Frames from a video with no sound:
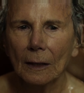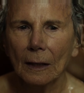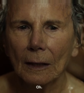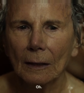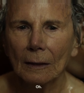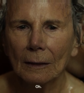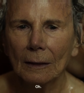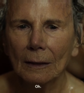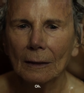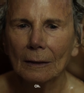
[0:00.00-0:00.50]

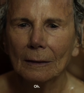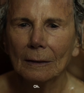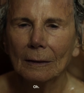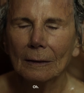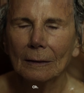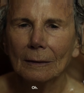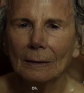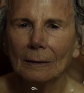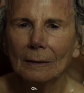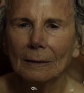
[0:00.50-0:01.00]
Ah.
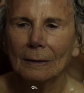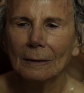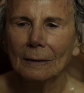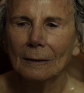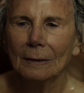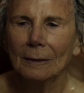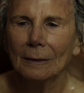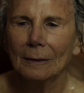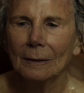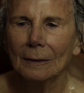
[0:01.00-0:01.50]

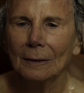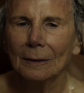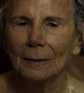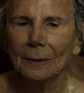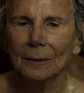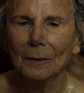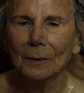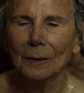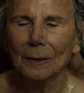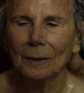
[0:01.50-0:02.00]
Whereas
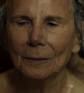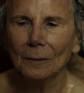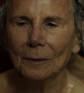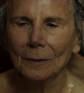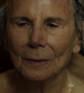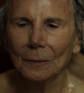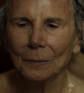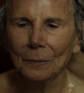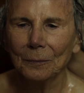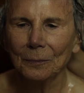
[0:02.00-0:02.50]

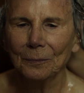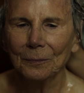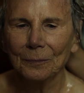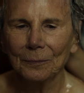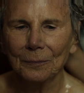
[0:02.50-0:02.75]
Frimas is like a